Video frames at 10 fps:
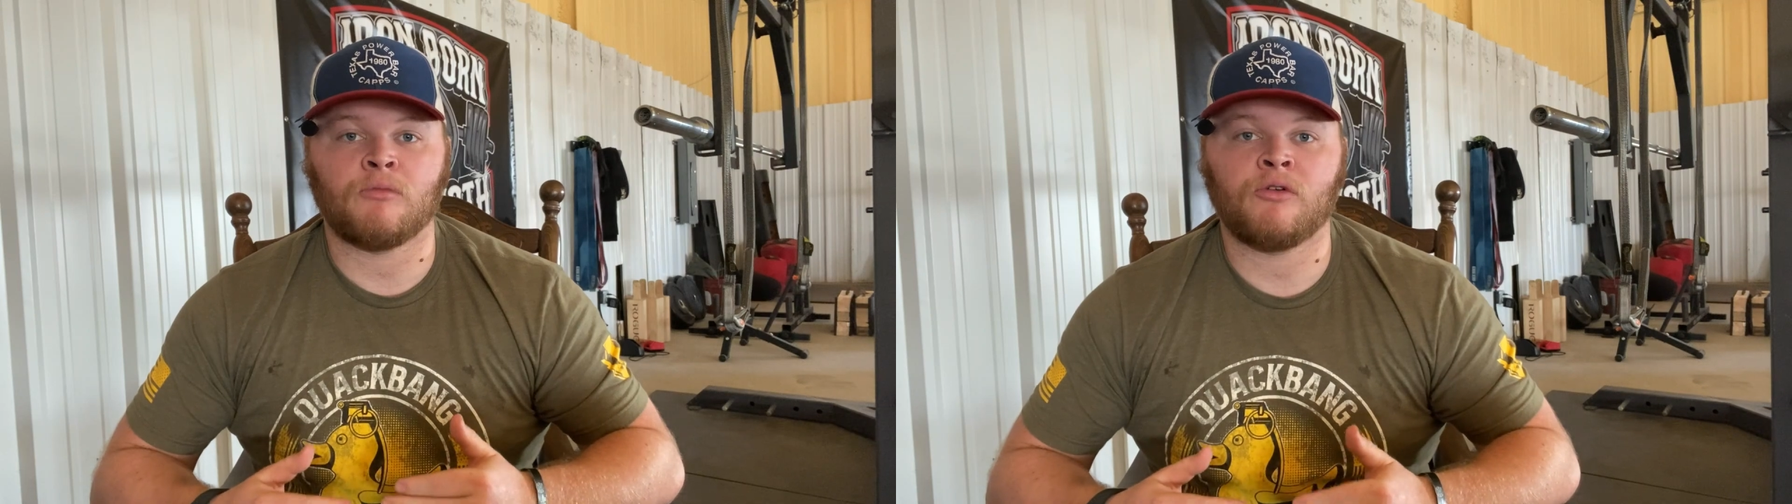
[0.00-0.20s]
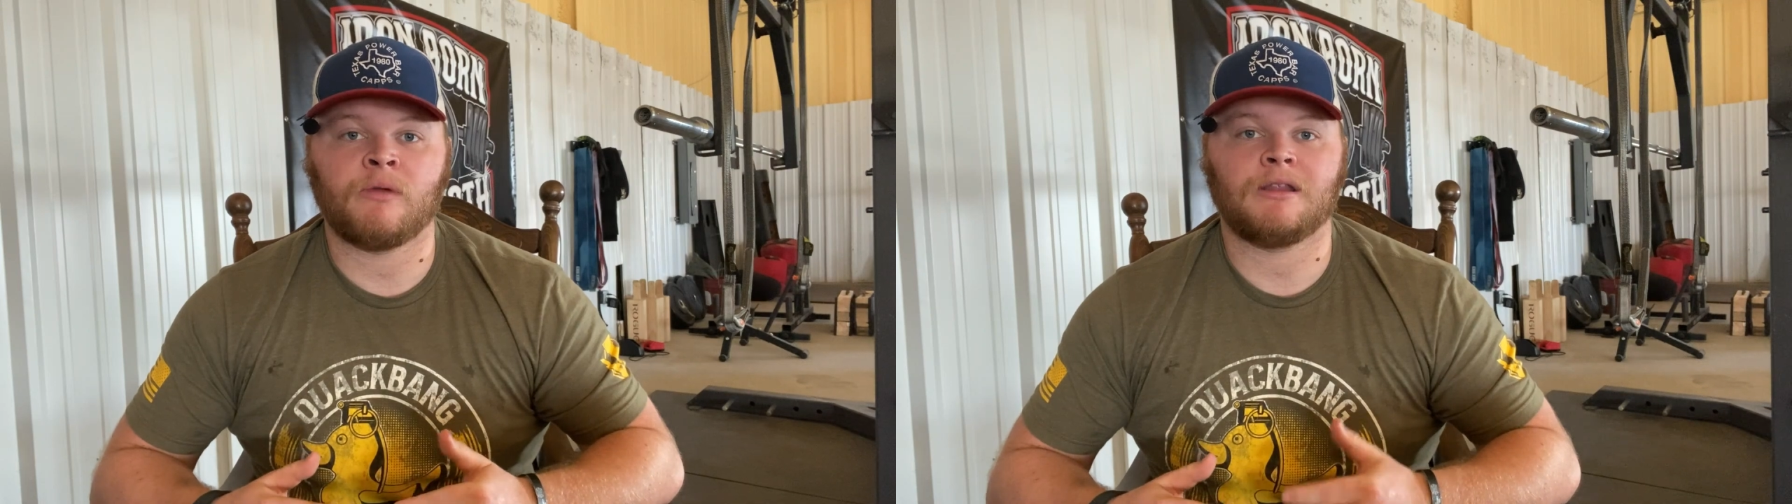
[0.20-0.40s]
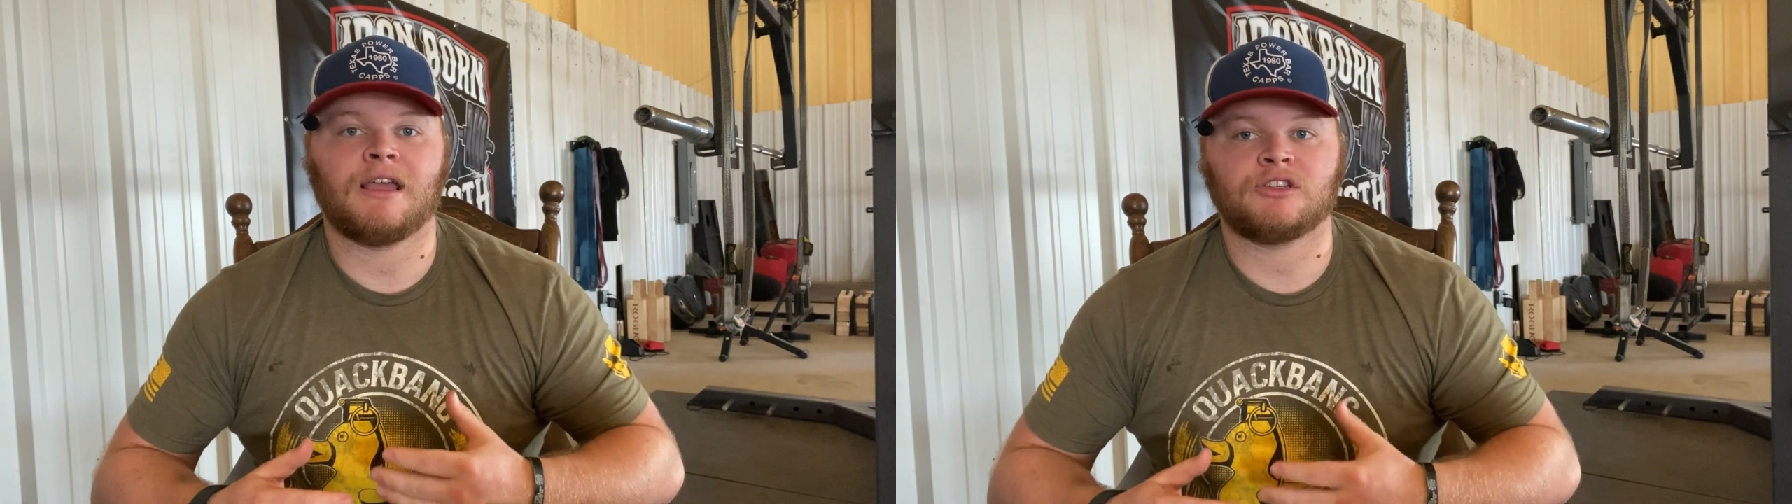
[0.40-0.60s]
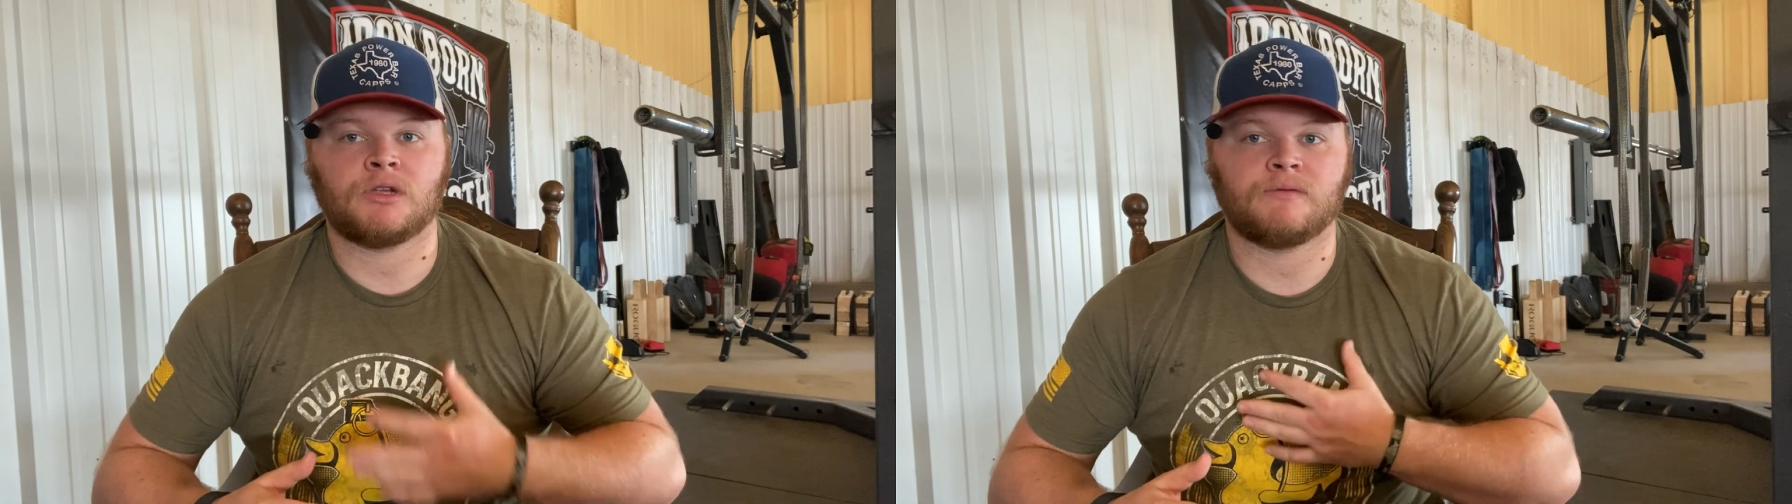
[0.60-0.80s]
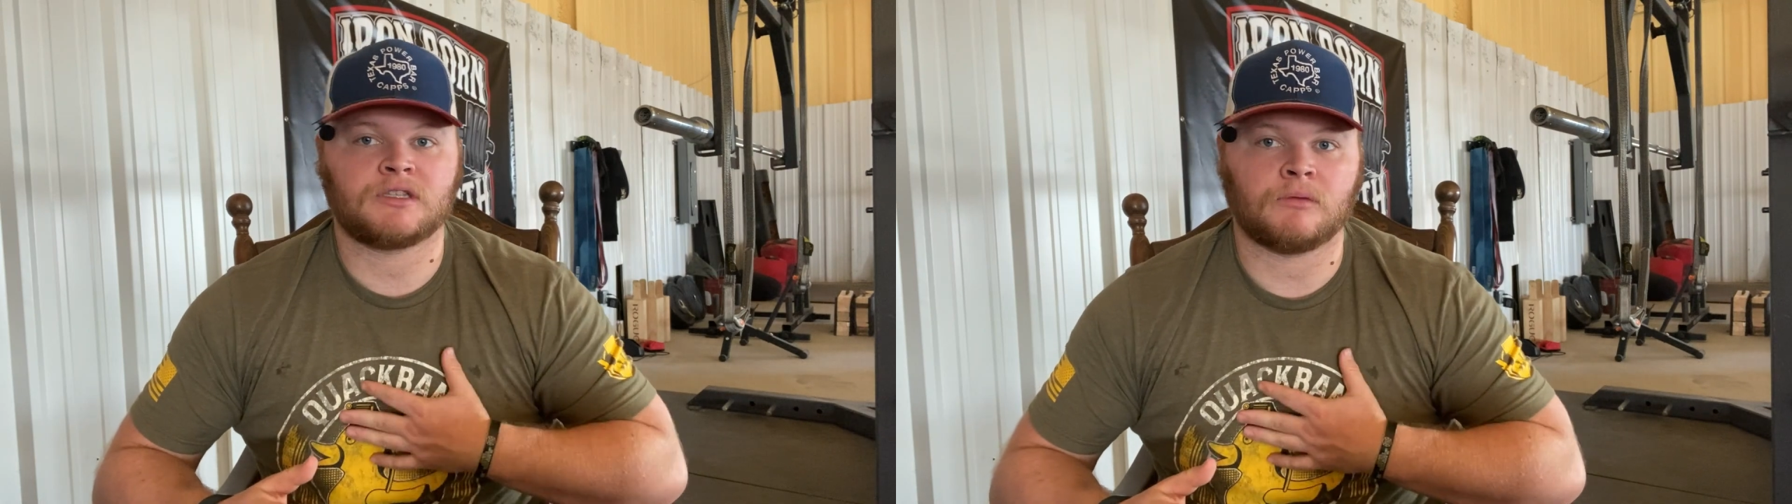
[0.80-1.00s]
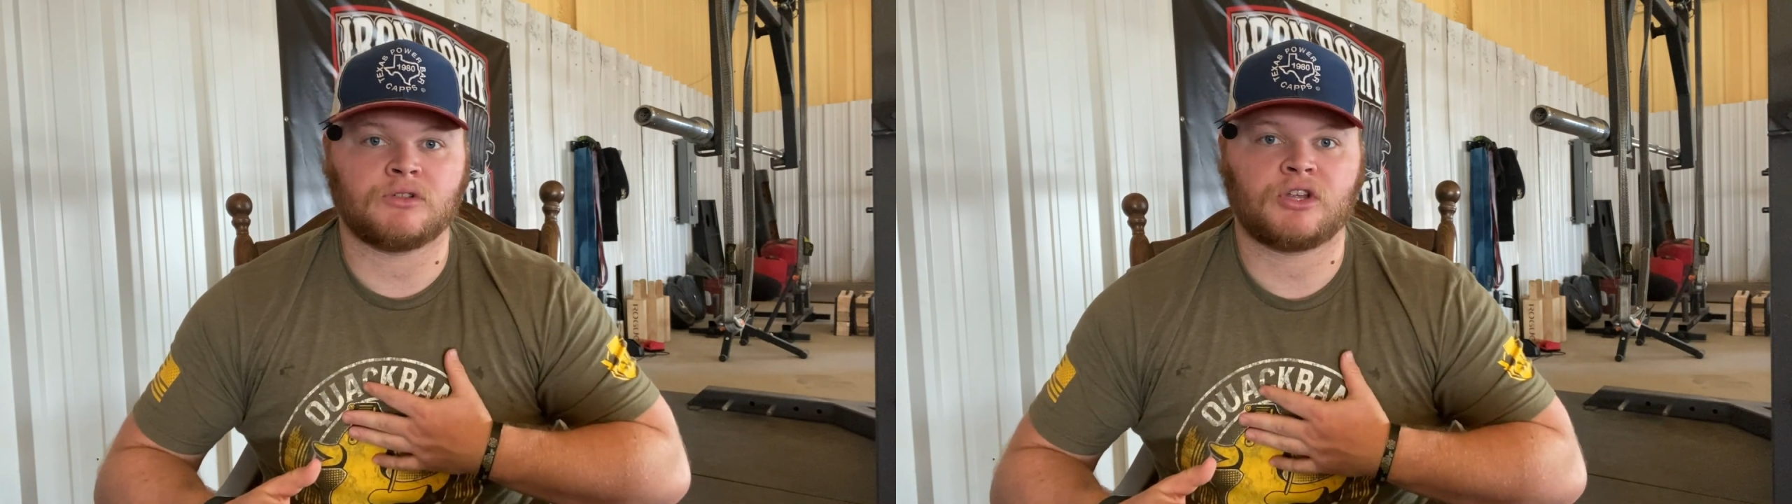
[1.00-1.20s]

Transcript: movement. Yes, you have some